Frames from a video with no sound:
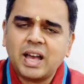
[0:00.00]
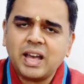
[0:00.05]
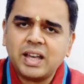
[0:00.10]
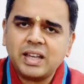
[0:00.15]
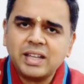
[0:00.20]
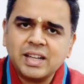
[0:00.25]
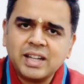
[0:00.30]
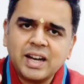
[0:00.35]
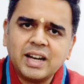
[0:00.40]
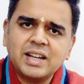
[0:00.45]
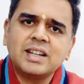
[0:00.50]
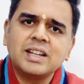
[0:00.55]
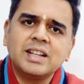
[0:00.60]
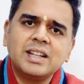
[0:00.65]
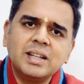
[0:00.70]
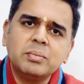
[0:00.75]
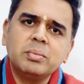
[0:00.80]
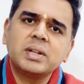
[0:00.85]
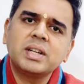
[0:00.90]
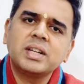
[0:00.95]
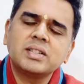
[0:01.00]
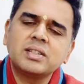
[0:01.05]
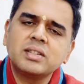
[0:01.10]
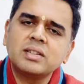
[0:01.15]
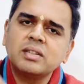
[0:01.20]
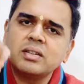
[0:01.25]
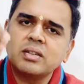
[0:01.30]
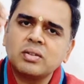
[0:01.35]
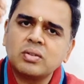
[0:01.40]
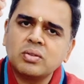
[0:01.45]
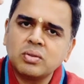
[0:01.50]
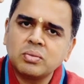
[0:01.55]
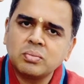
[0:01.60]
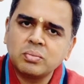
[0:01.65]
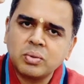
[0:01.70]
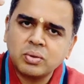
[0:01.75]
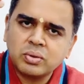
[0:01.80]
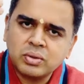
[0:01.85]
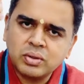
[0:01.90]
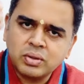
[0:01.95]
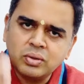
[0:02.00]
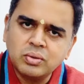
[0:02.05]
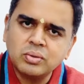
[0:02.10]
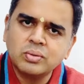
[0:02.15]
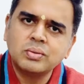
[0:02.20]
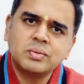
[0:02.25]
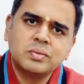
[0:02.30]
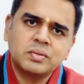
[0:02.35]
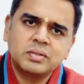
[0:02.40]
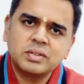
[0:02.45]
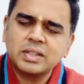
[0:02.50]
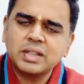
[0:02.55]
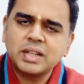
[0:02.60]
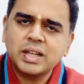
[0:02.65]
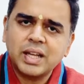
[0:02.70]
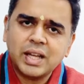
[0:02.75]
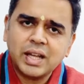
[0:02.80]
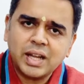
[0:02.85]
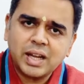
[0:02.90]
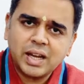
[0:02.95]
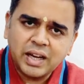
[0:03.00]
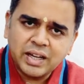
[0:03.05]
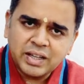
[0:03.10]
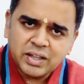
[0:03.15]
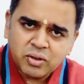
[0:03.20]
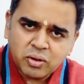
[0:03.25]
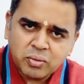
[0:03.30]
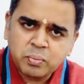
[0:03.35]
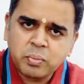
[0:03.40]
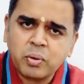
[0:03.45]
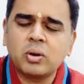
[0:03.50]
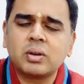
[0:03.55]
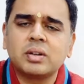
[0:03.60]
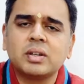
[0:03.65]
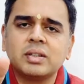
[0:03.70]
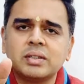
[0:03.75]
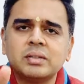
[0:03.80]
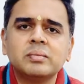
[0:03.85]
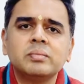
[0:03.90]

I grant liberation to both you and your pot,